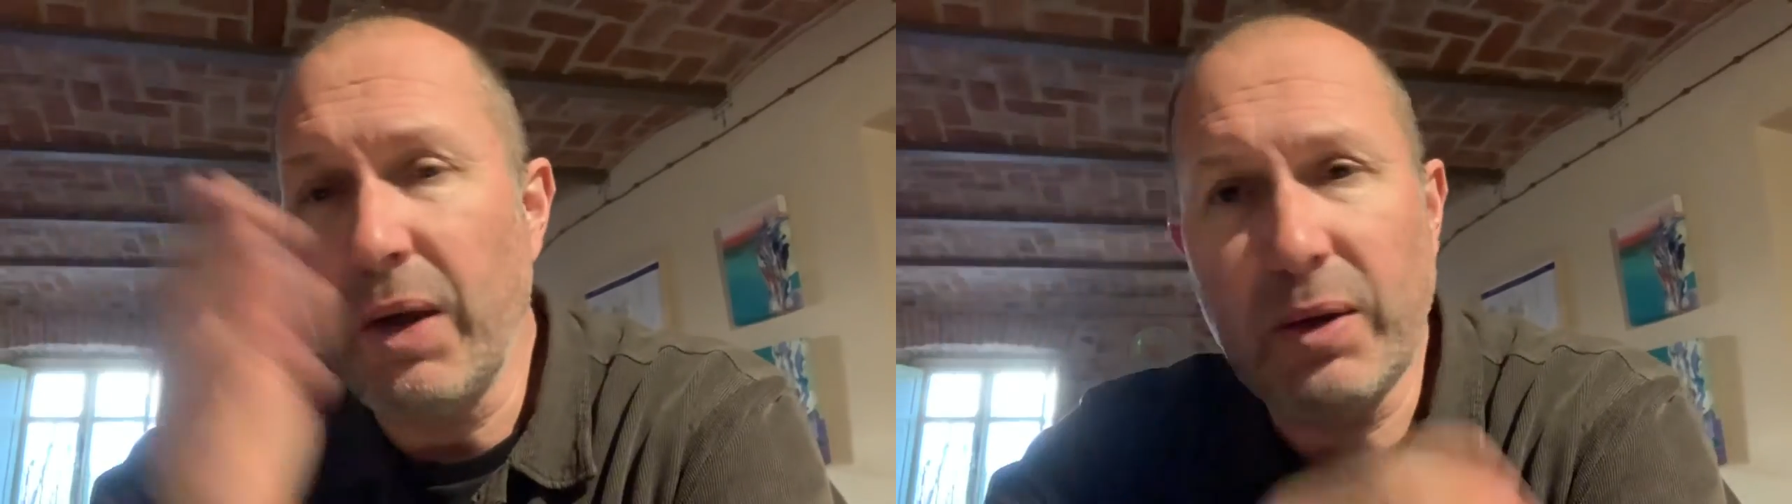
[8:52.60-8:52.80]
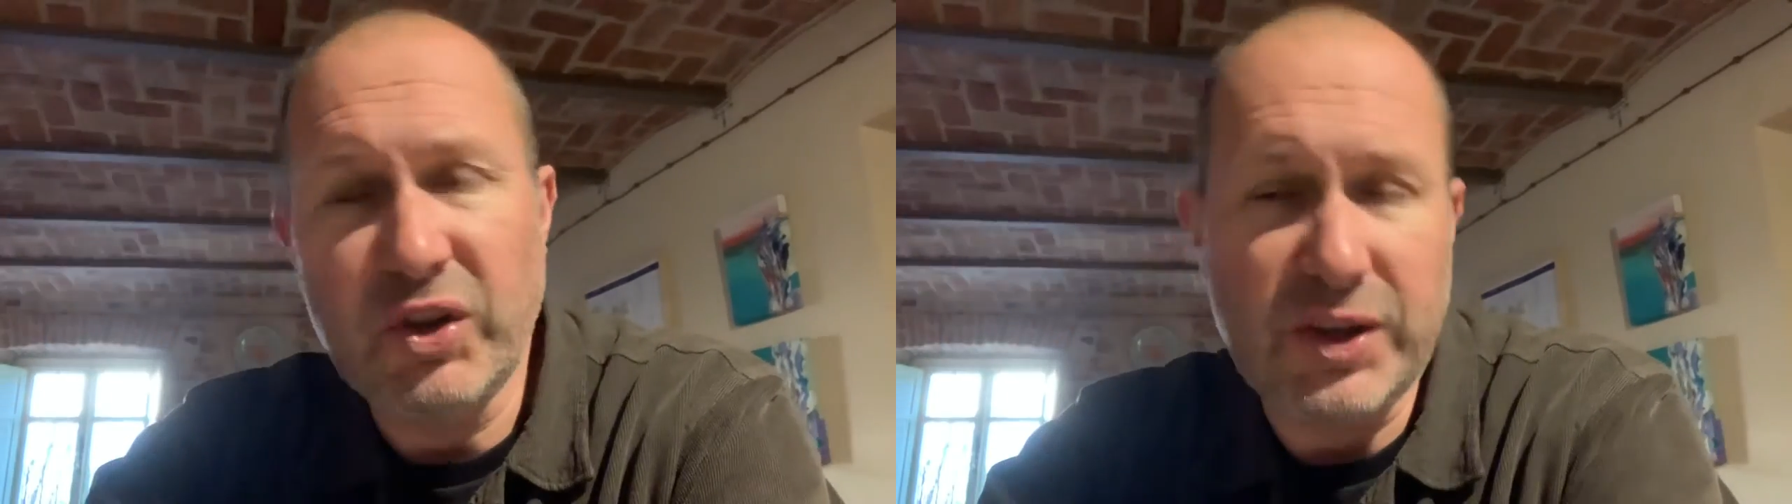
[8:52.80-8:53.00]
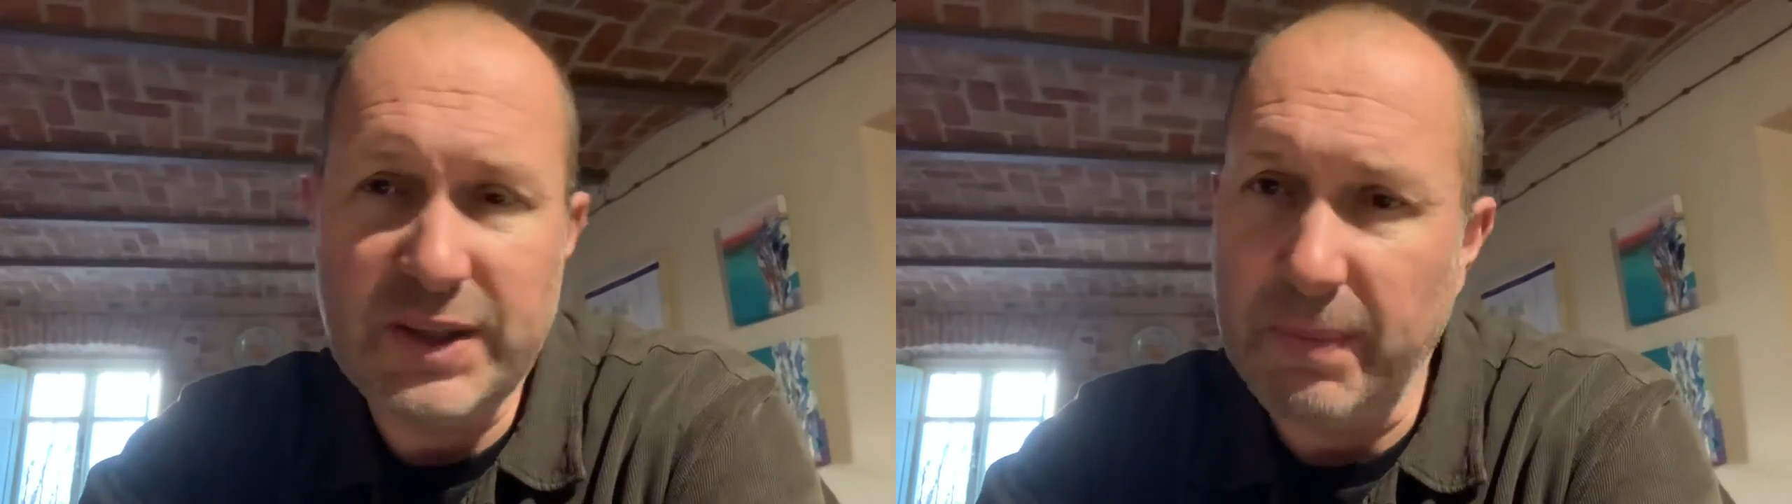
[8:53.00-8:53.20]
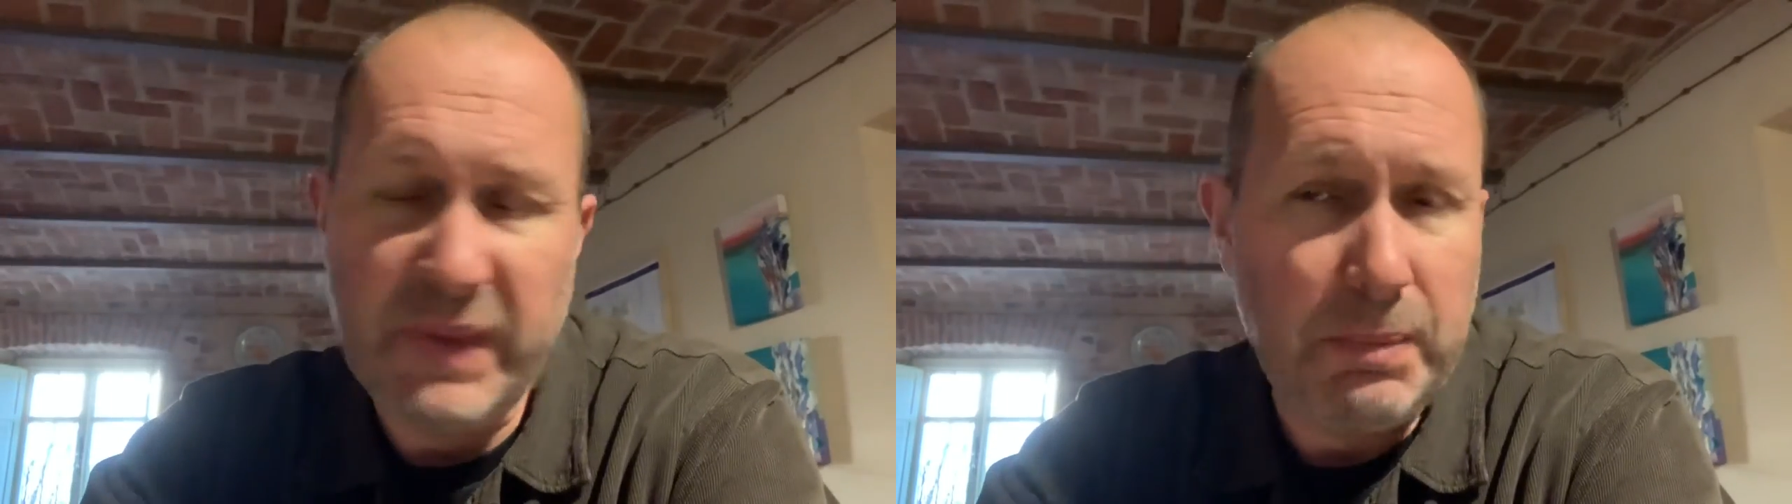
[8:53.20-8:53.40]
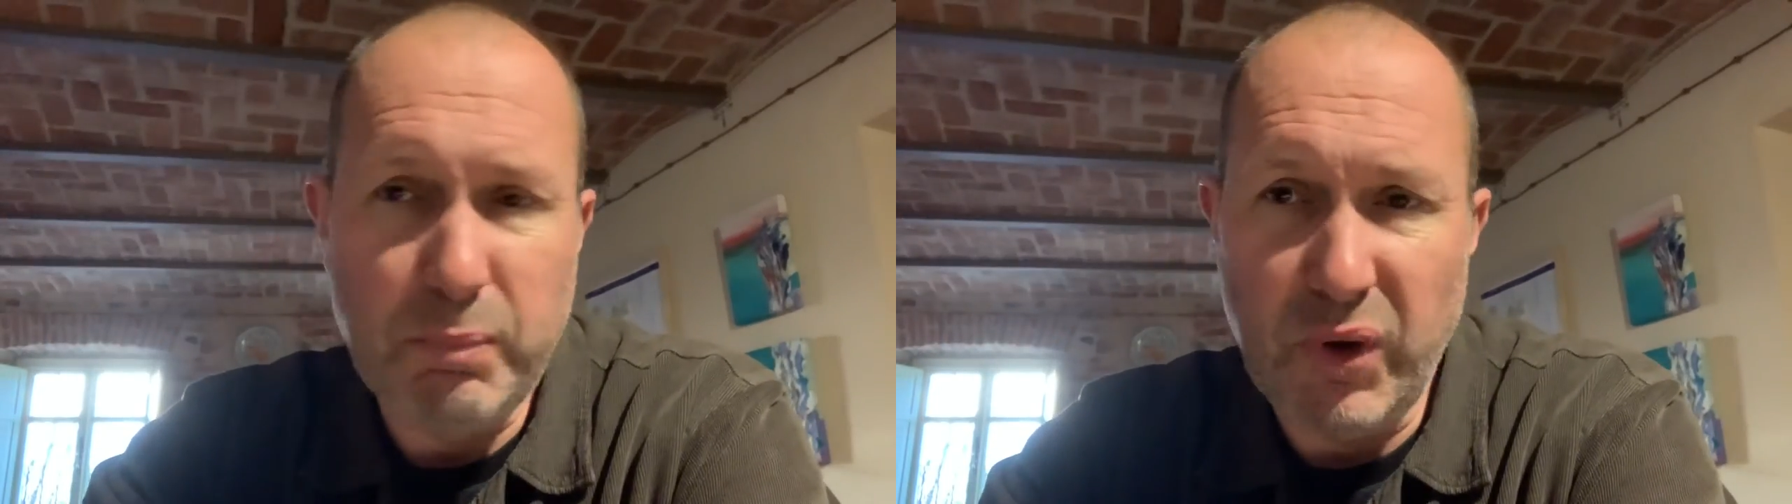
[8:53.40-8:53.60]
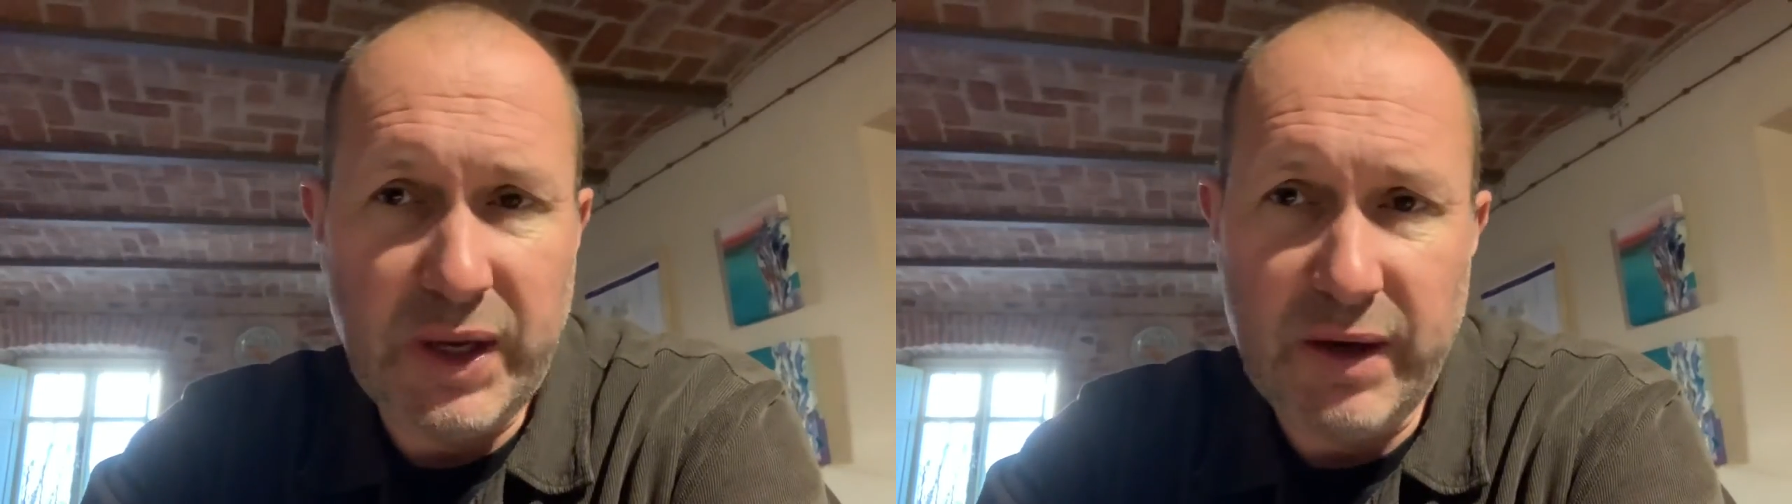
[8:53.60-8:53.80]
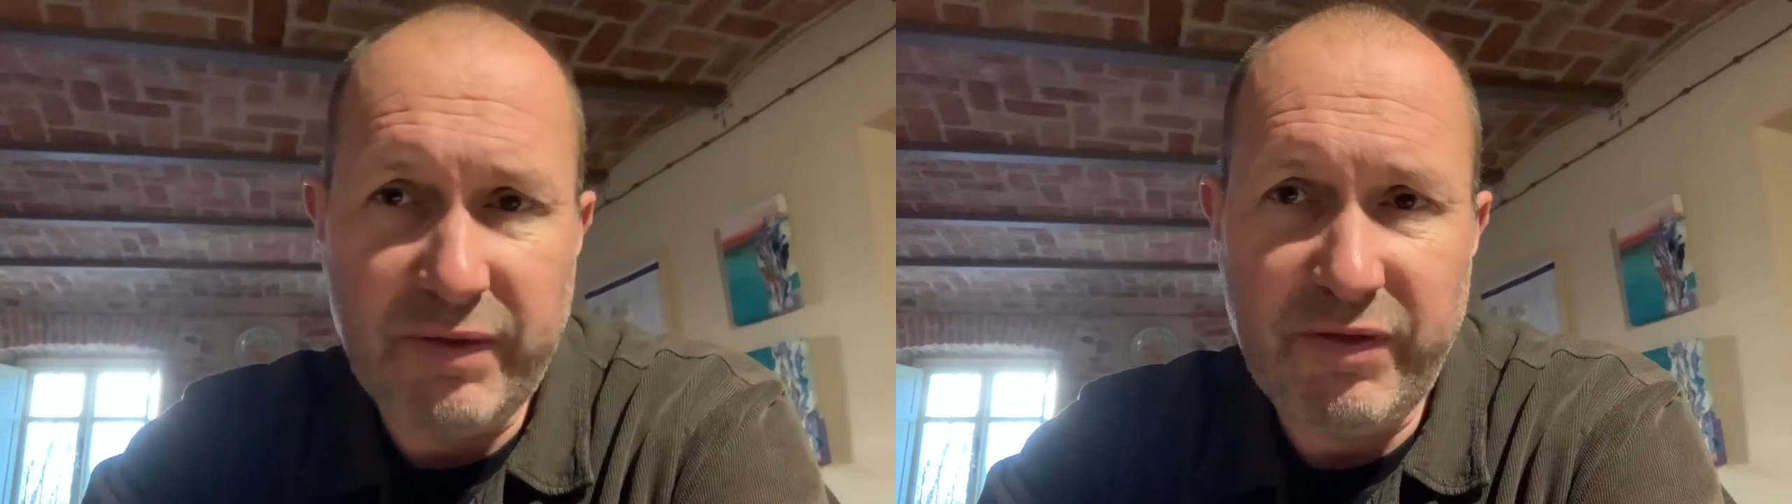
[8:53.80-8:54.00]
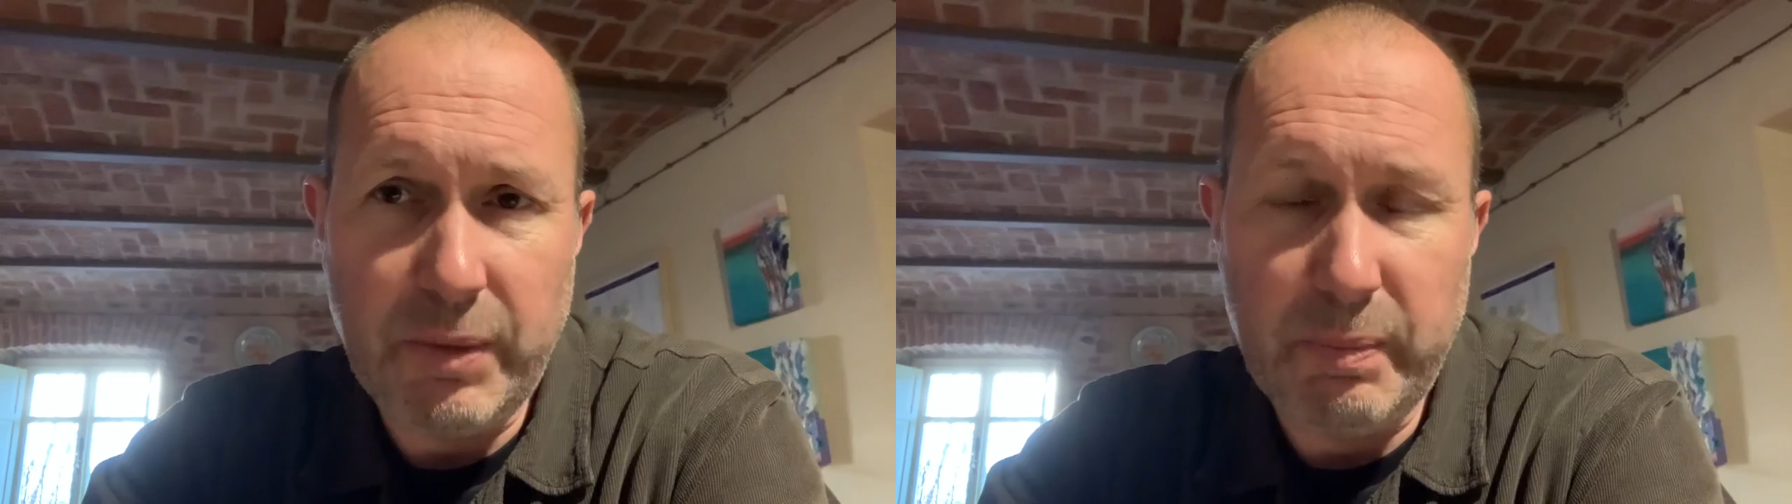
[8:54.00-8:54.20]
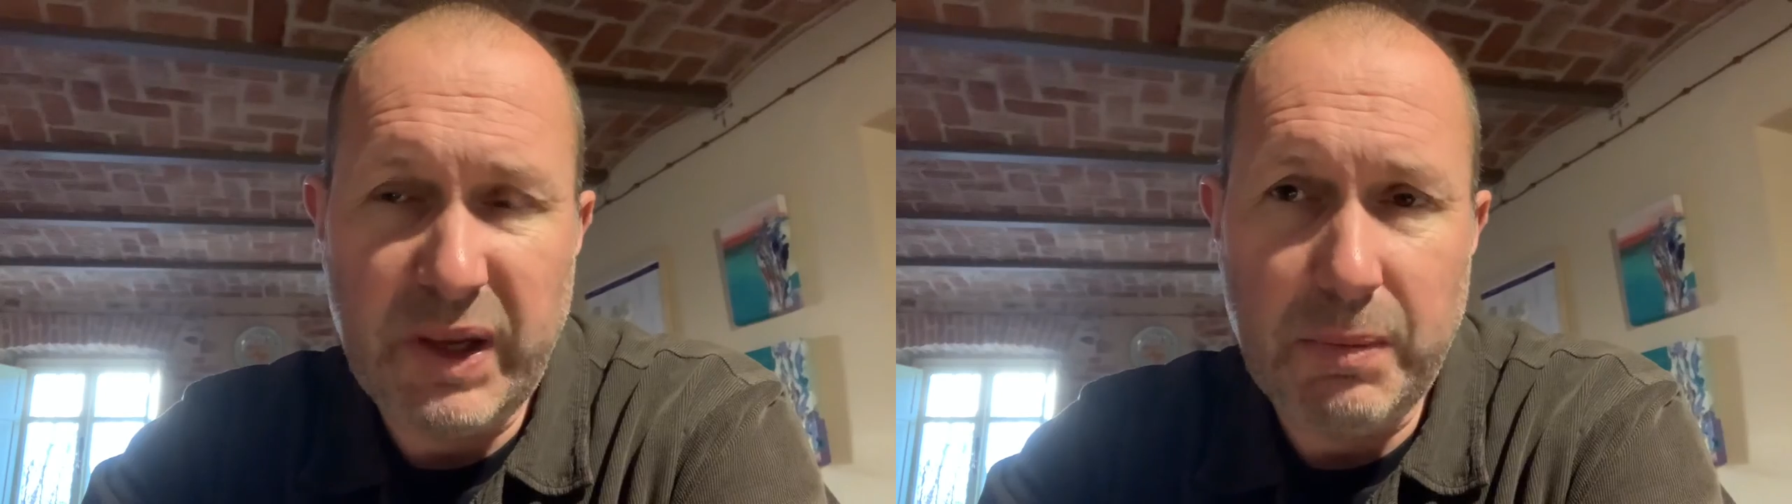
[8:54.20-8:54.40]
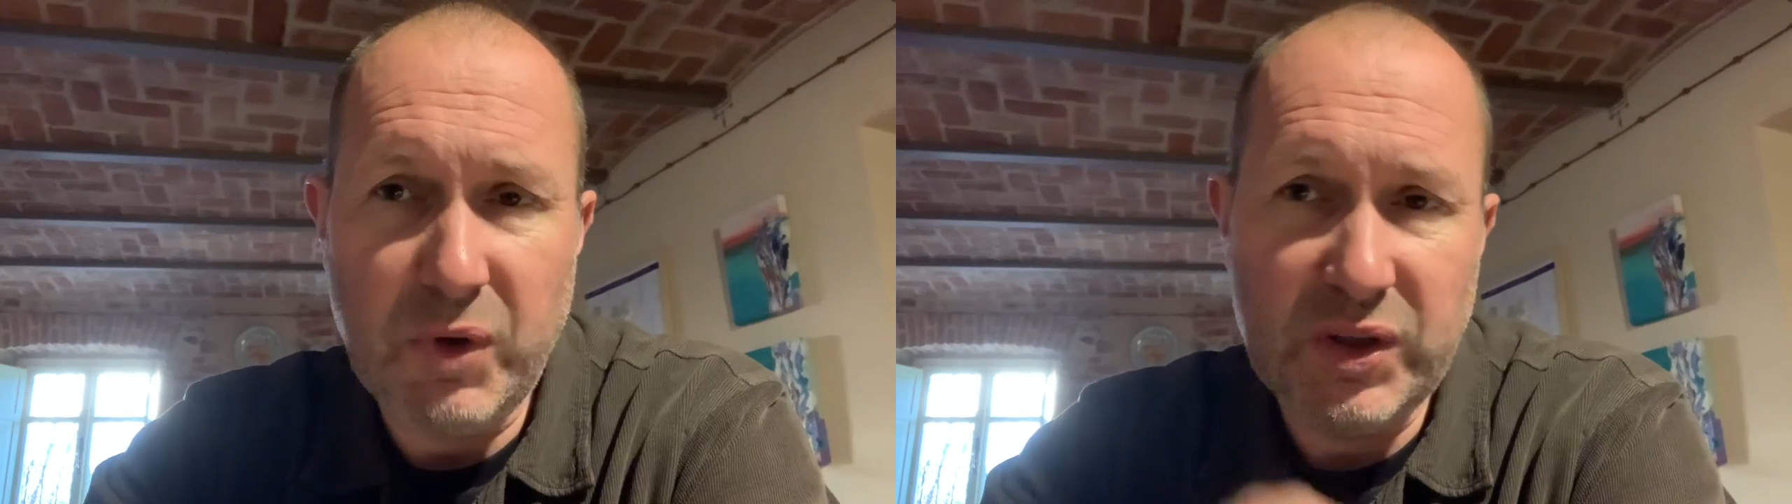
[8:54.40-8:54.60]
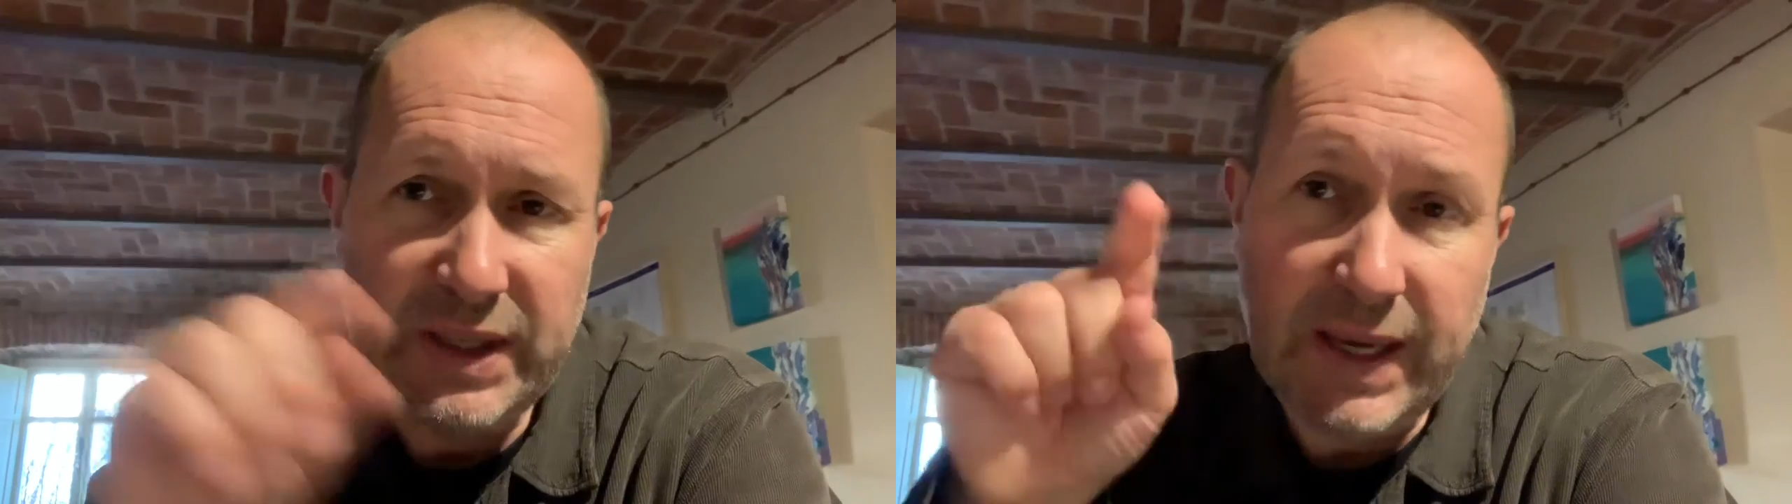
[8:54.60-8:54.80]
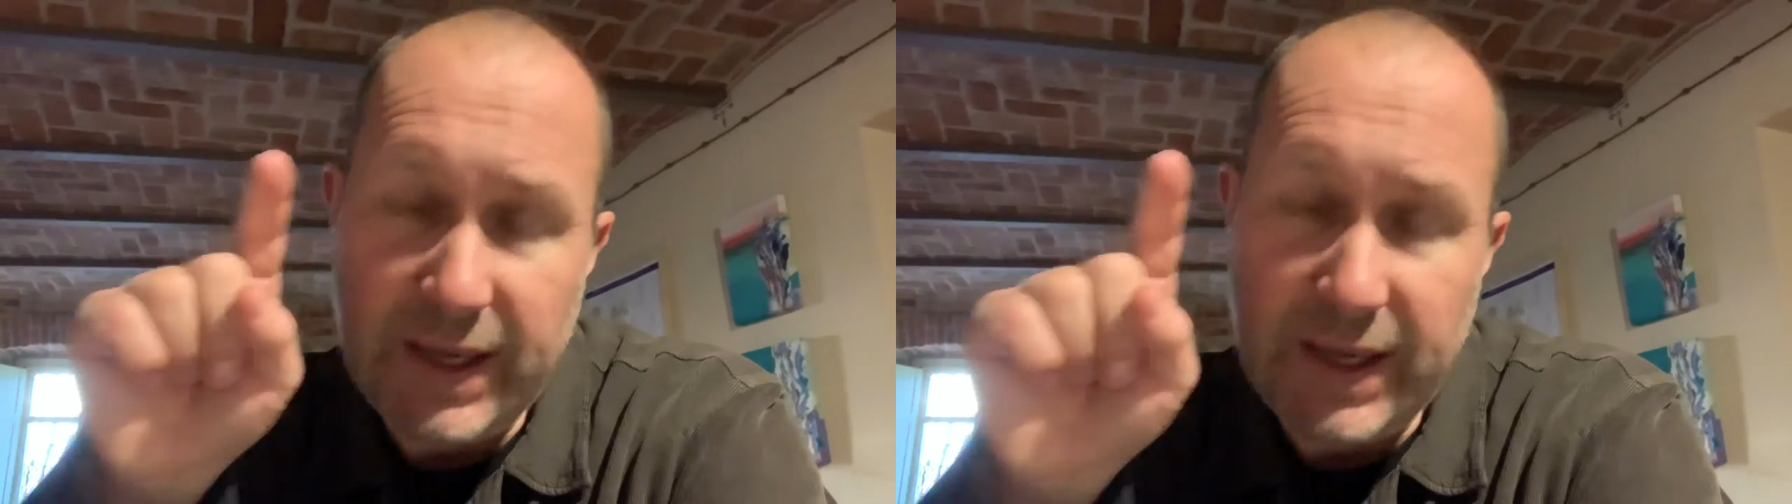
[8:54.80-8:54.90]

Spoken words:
just something brilliant from Piemonte.